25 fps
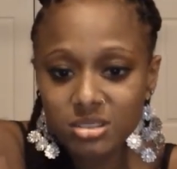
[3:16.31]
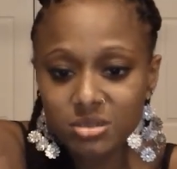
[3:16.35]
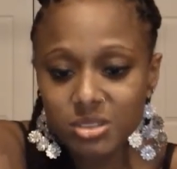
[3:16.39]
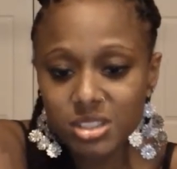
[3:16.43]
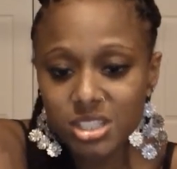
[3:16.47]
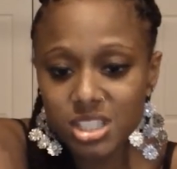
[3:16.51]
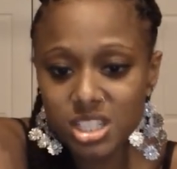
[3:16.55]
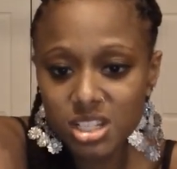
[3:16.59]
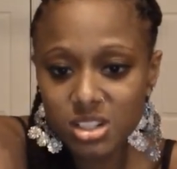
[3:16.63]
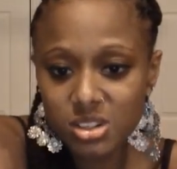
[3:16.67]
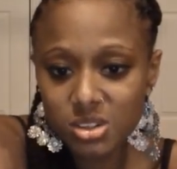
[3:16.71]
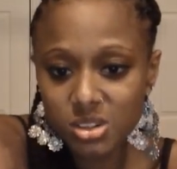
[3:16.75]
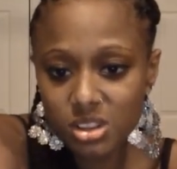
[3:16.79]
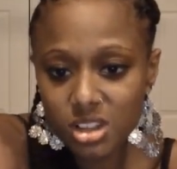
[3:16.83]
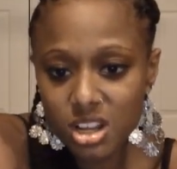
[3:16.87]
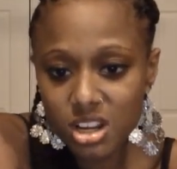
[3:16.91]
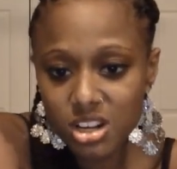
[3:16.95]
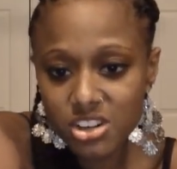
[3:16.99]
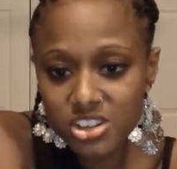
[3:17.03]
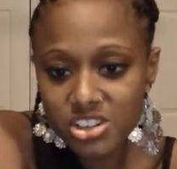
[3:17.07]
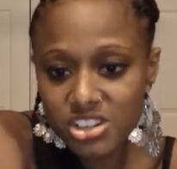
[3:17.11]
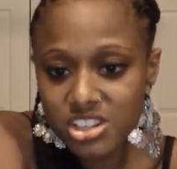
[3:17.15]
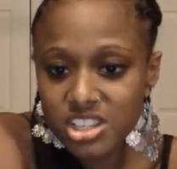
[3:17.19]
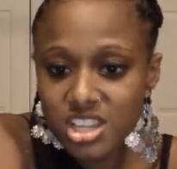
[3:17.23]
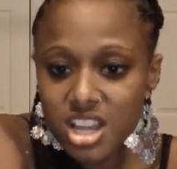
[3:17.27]
once I no
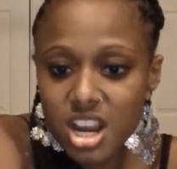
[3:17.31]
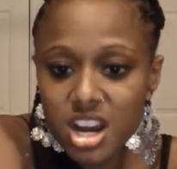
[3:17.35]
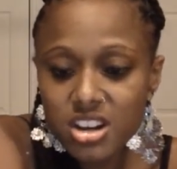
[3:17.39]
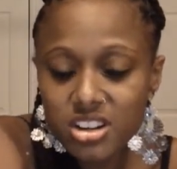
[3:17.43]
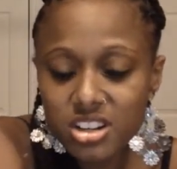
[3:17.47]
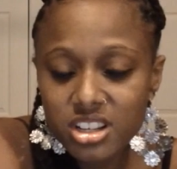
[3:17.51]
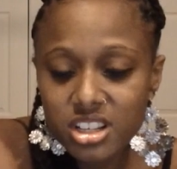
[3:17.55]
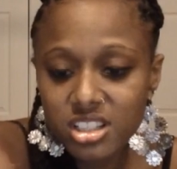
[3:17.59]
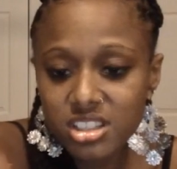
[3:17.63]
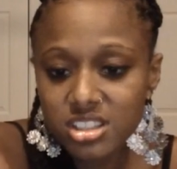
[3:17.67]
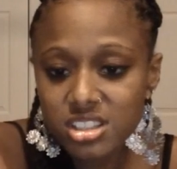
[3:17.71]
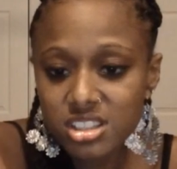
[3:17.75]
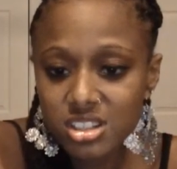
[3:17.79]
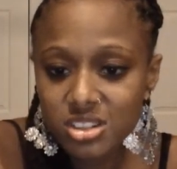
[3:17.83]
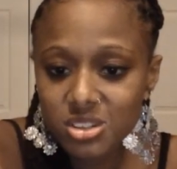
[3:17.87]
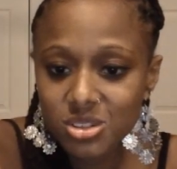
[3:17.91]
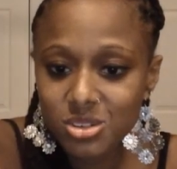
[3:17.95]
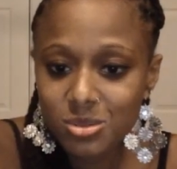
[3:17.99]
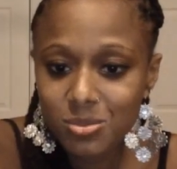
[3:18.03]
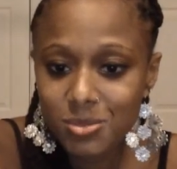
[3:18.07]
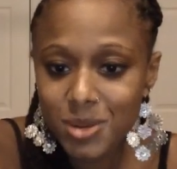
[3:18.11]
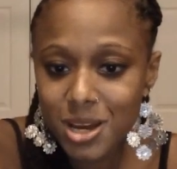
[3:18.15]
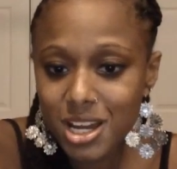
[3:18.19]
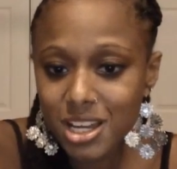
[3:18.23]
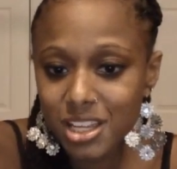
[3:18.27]
longer desire to consider
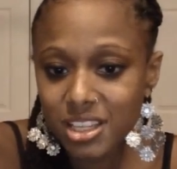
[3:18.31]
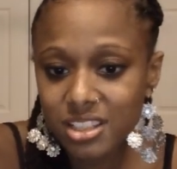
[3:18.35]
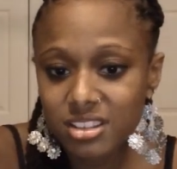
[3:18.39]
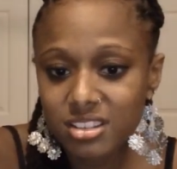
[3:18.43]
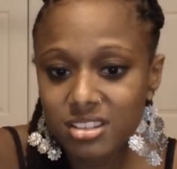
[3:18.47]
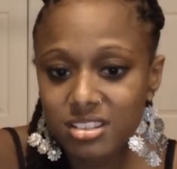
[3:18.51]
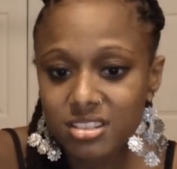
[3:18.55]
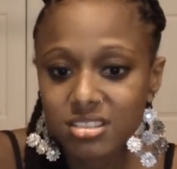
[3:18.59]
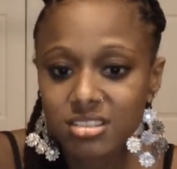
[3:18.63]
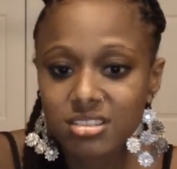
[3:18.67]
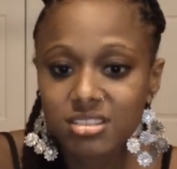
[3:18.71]
you mine.